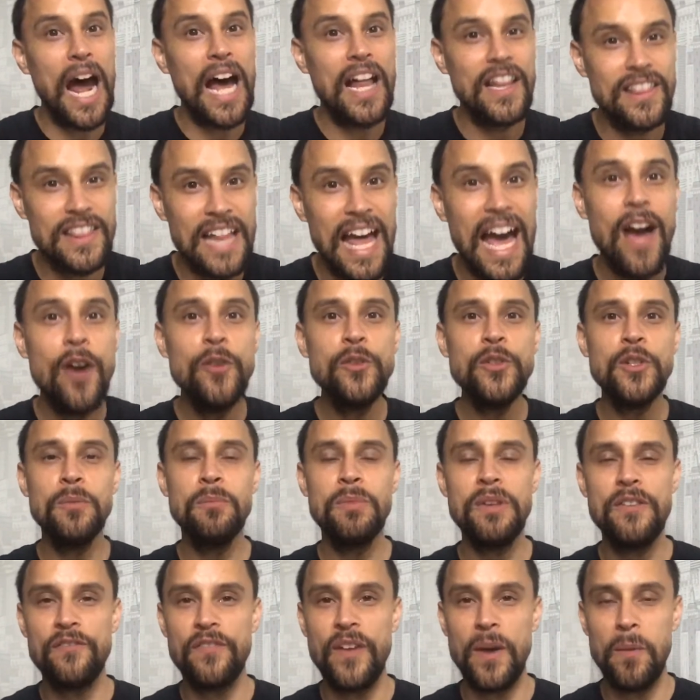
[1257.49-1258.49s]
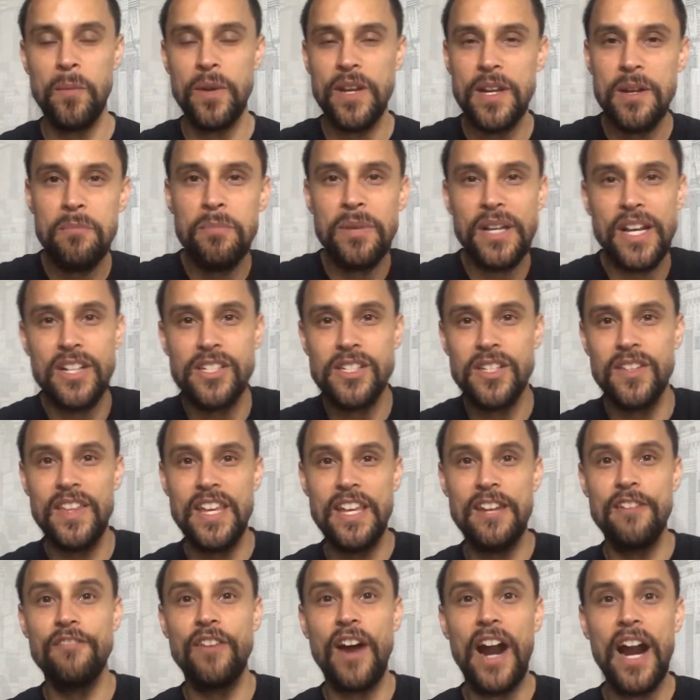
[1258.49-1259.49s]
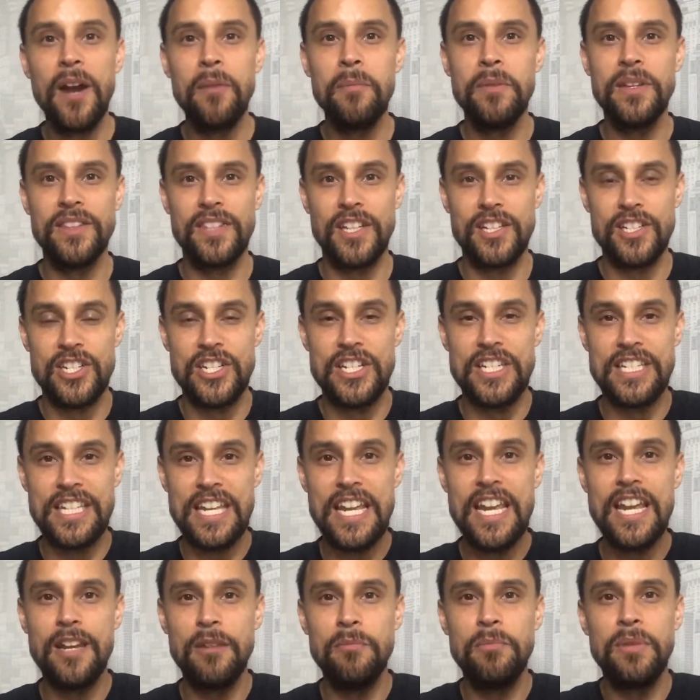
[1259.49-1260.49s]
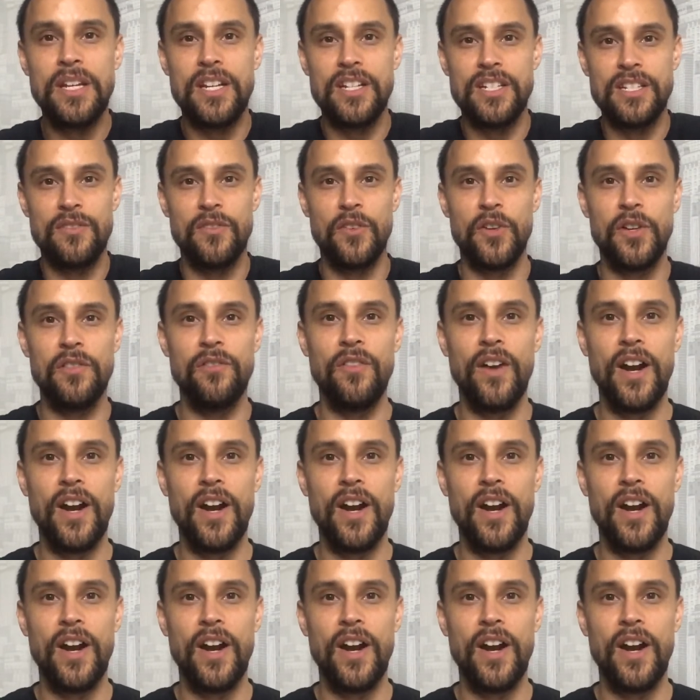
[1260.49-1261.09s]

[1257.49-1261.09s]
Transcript: allowed to be feminine because of the environment that she's in, because of her